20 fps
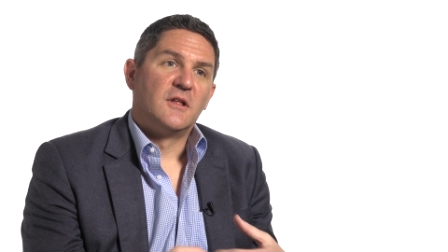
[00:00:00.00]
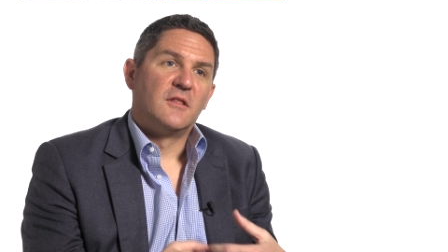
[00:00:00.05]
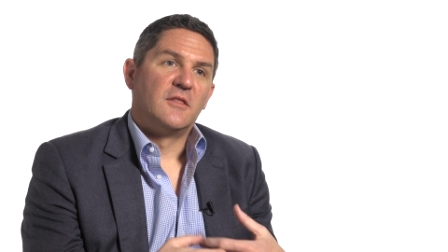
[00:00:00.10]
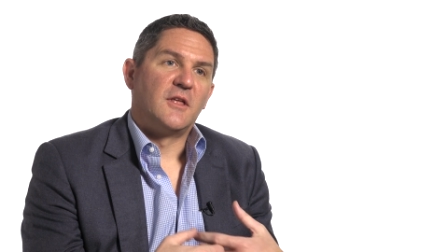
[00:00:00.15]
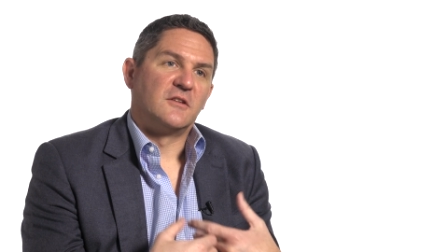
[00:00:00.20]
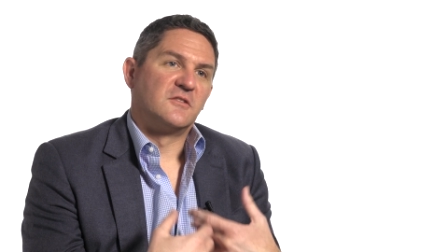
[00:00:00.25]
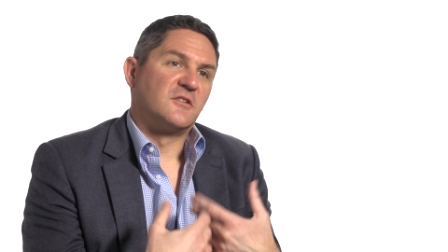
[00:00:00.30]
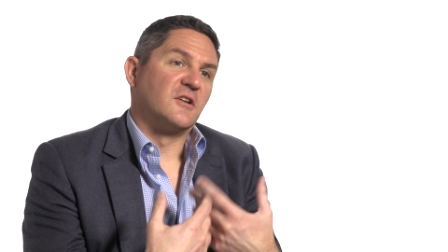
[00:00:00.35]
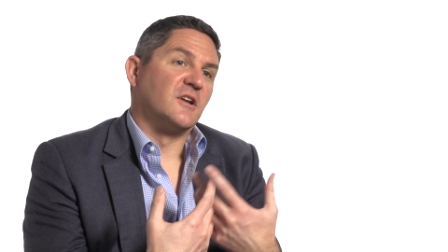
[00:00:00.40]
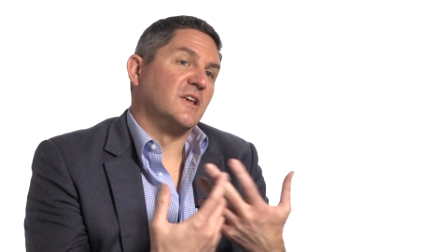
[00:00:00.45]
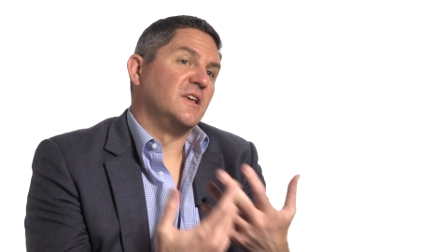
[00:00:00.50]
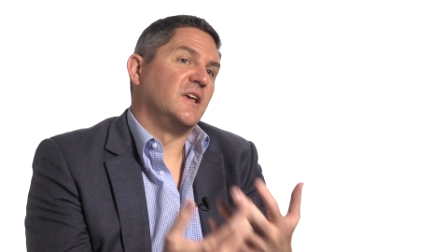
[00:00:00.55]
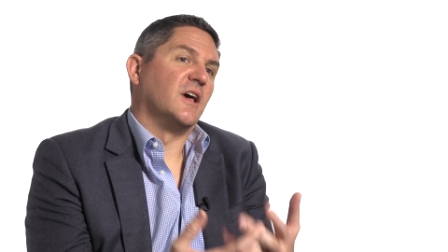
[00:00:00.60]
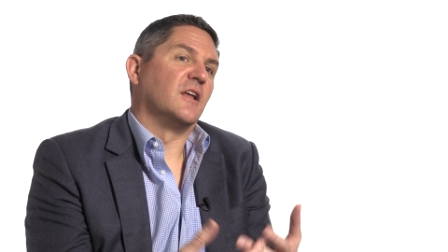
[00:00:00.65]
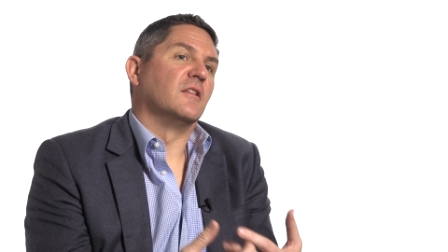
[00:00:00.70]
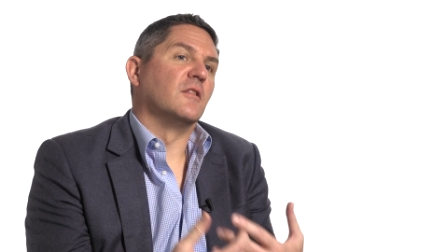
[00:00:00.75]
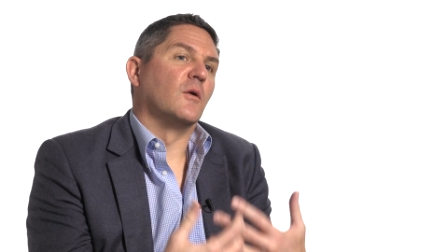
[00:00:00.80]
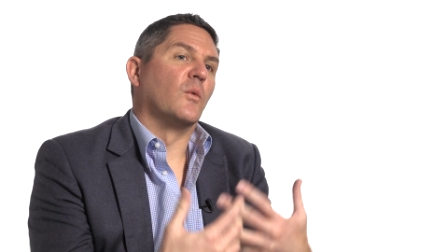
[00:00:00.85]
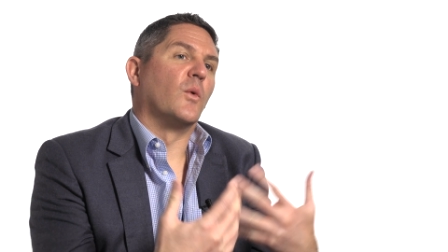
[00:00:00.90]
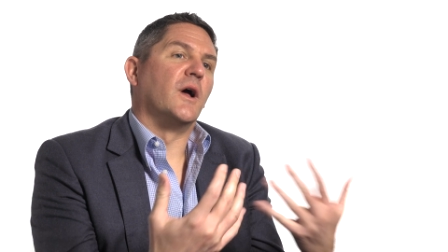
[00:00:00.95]
that's going to
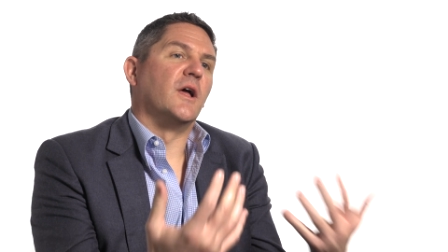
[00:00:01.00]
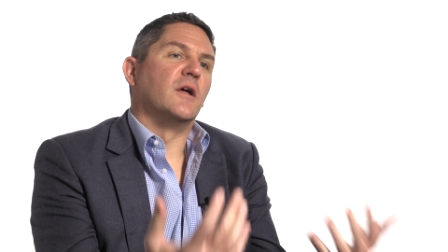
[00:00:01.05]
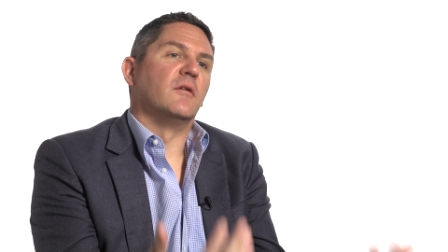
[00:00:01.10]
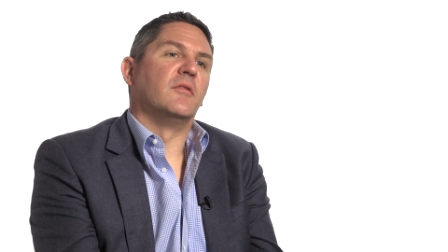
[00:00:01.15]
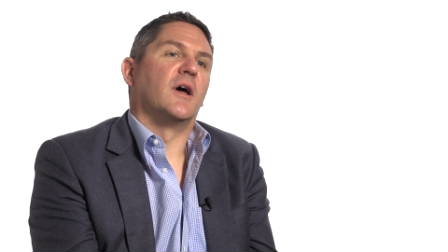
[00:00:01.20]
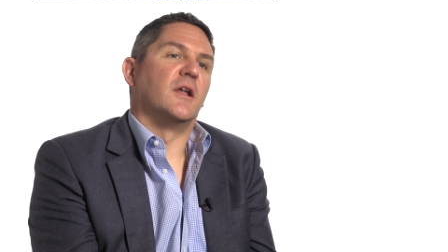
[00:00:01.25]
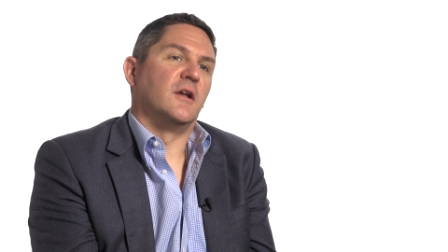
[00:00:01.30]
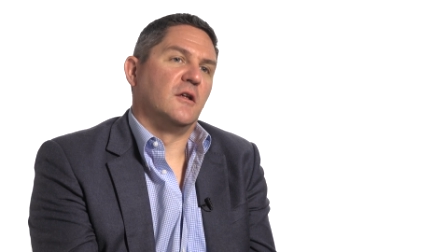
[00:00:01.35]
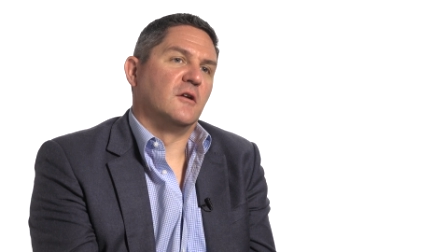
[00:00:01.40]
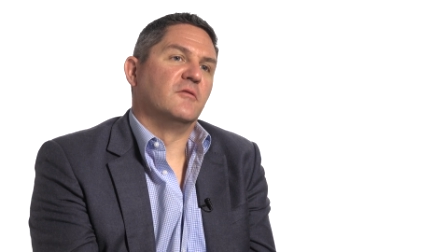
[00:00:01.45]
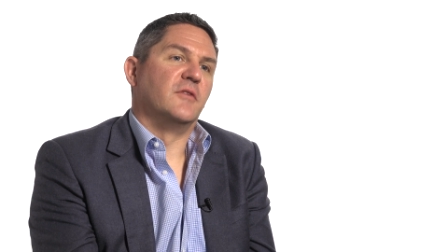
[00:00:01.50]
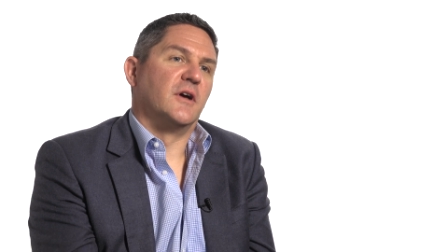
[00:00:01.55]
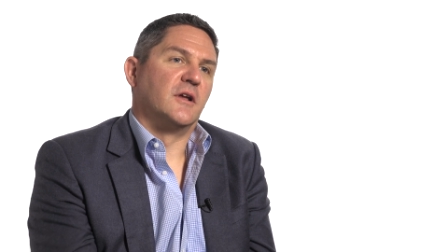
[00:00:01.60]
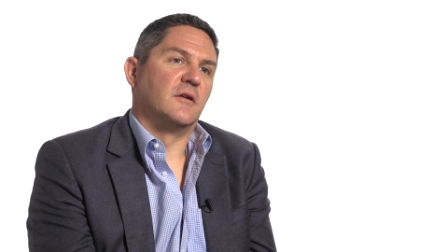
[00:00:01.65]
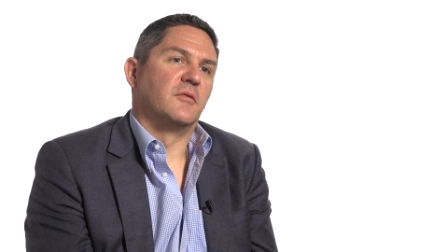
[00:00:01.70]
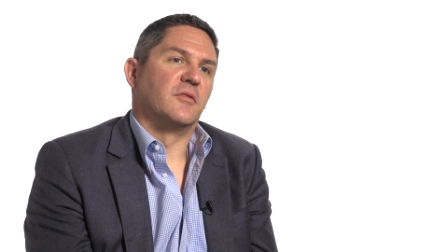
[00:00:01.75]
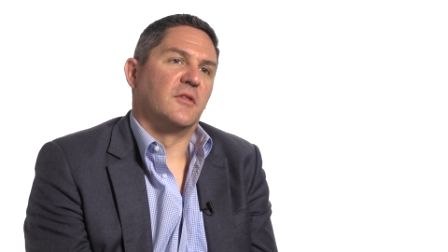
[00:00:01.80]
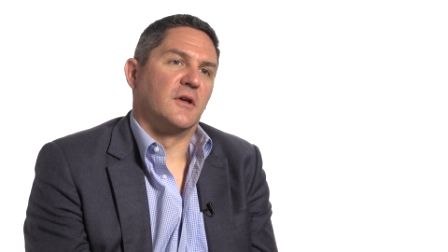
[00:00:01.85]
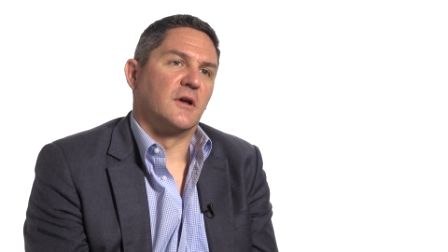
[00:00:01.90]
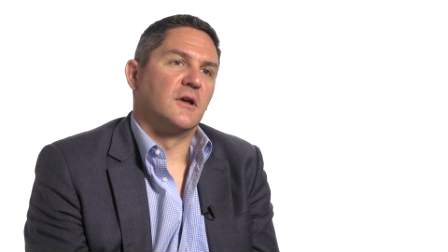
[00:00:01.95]
get in the way of that
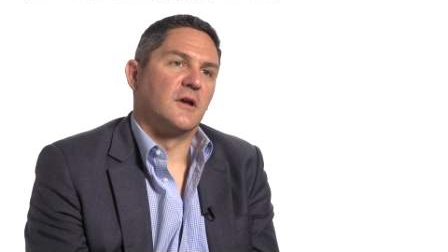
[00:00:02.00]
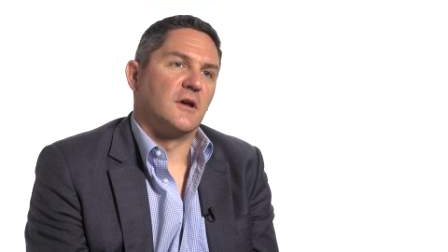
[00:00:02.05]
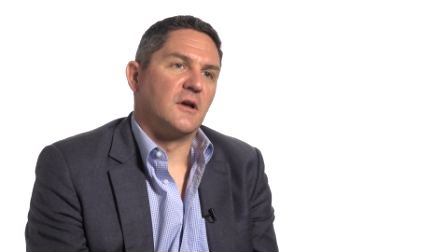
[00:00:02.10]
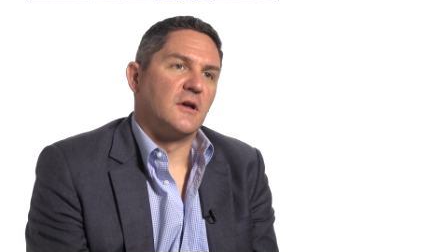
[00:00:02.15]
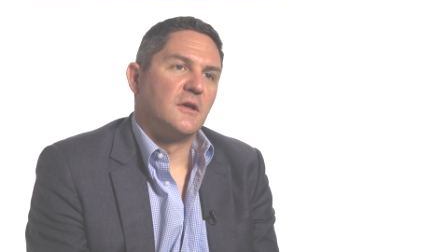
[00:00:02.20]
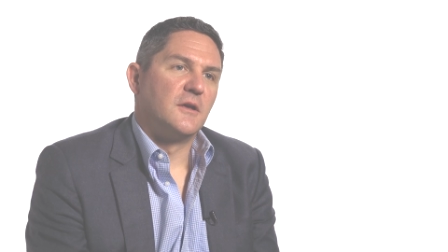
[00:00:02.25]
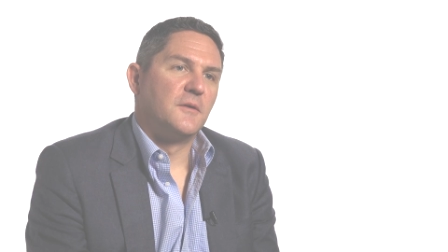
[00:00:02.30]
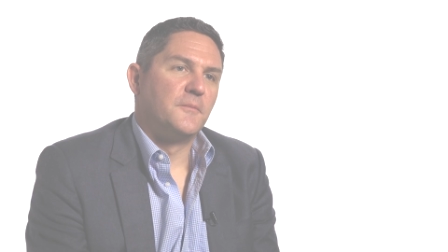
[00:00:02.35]
innovative thinking.